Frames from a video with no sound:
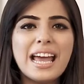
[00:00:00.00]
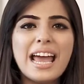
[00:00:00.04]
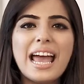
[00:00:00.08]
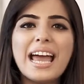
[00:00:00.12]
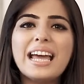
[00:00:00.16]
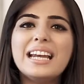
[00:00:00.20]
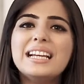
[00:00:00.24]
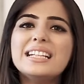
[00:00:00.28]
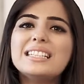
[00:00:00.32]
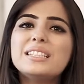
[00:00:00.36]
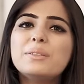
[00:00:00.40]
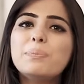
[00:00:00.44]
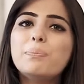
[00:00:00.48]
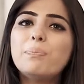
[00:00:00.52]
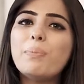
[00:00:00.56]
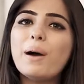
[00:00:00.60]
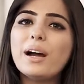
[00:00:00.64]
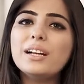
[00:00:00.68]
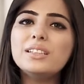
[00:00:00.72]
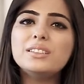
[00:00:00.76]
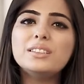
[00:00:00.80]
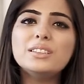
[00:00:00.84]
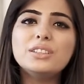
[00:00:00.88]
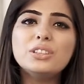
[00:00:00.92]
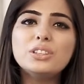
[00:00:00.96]
and it's
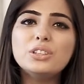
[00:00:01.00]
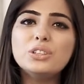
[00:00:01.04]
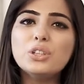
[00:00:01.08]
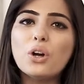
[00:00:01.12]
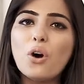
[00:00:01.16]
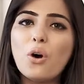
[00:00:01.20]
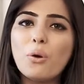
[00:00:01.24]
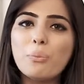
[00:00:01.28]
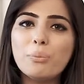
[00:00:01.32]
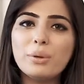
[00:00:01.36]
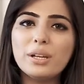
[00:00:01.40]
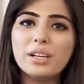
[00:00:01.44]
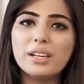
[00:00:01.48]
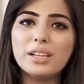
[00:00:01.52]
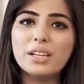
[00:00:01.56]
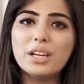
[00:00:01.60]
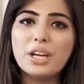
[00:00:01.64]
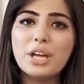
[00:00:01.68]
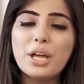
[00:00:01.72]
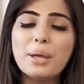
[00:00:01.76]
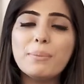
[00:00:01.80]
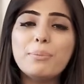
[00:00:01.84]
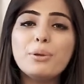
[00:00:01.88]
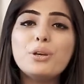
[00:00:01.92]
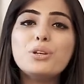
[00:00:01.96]
but normal
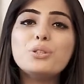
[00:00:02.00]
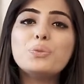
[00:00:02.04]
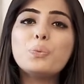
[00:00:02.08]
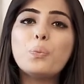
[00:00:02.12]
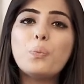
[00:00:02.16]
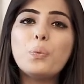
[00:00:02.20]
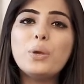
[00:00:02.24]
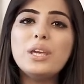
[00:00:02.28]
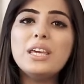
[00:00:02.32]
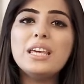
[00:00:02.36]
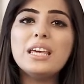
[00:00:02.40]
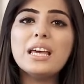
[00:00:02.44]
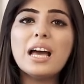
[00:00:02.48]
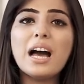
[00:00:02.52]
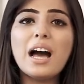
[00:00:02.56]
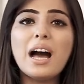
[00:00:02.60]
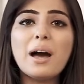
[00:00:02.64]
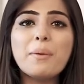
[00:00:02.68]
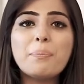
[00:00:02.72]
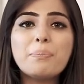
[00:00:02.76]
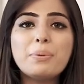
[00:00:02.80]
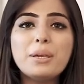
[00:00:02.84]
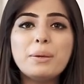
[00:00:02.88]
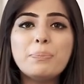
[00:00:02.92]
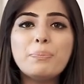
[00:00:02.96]
because we
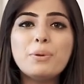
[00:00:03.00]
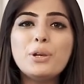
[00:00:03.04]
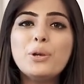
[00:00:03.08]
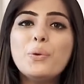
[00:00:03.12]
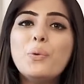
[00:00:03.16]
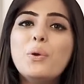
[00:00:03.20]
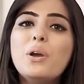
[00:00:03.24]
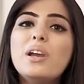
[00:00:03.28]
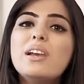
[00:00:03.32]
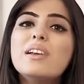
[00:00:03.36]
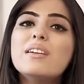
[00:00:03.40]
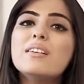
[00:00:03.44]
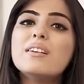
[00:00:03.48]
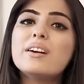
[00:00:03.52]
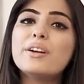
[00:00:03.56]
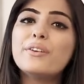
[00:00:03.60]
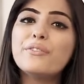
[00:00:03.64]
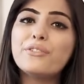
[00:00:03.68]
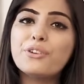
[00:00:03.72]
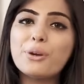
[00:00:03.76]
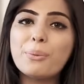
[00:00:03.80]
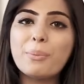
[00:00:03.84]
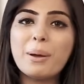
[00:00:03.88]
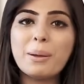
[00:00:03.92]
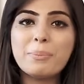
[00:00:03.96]
are people who learn
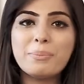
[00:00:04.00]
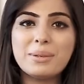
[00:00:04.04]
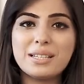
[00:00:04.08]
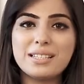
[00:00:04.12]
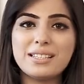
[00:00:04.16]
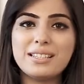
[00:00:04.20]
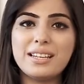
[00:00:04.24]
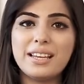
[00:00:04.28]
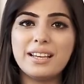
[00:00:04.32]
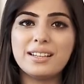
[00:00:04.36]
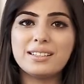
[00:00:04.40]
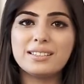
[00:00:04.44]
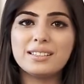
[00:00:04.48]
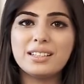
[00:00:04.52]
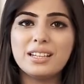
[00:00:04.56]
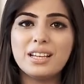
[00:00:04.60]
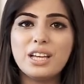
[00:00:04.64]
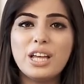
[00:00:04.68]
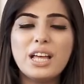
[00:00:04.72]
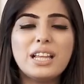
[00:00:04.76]
from our mistakes.